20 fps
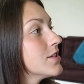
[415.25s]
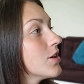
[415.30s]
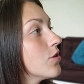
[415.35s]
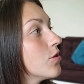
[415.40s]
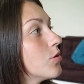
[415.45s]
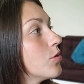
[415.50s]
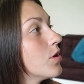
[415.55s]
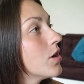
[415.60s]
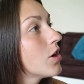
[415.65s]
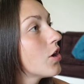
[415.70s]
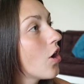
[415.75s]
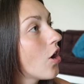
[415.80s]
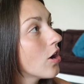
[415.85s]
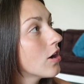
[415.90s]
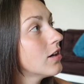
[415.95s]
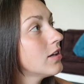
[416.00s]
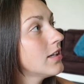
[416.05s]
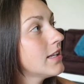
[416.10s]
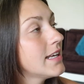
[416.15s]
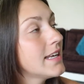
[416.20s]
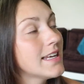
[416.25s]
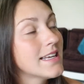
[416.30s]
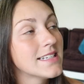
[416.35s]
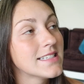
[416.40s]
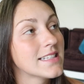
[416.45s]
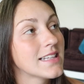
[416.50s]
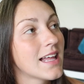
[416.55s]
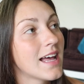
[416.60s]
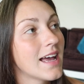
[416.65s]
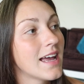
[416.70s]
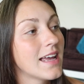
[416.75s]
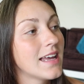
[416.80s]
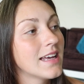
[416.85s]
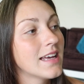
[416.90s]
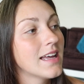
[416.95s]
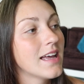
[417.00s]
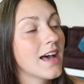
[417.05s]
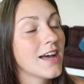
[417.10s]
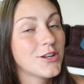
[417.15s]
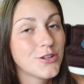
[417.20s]
So Carly is
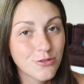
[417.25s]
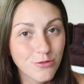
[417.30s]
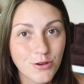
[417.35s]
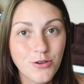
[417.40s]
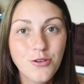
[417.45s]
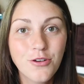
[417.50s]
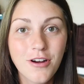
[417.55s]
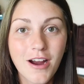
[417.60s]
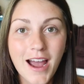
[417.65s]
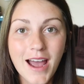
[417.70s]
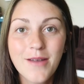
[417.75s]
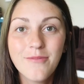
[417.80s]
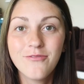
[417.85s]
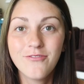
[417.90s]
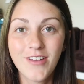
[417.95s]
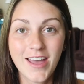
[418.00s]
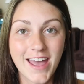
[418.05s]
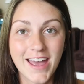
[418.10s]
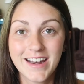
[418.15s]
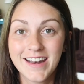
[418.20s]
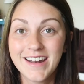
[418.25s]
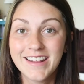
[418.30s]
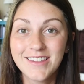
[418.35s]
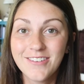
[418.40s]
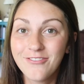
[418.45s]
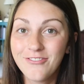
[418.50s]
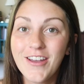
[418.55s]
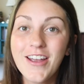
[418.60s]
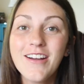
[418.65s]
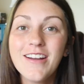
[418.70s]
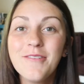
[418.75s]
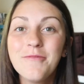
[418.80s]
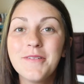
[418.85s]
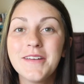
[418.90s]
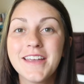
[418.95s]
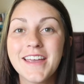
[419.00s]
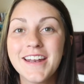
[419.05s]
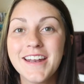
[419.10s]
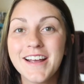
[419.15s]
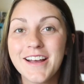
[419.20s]
like a true crime fan, and at the very
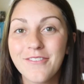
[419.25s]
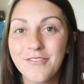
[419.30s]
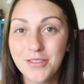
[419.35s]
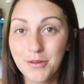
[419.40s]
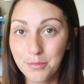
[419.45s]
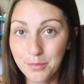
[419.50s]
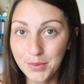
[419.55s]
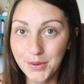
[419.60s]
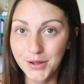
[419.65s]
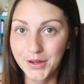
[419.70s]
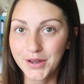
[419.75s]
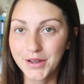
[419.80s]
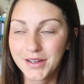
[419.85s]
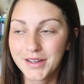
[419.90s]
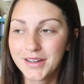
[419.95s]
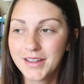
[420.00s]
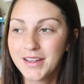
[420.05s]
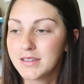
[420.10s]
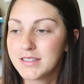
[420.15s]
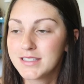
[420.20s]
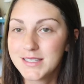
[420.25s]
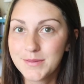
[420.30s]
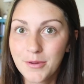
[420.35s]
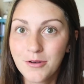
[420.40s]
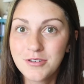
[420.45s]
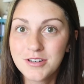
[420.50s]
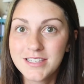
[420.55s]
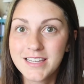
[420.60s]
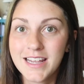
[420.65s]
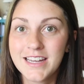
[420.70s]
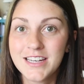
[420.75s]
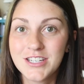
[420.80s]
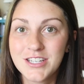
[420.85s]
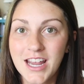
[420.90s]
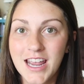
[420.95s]
beginning of the book, Simone St.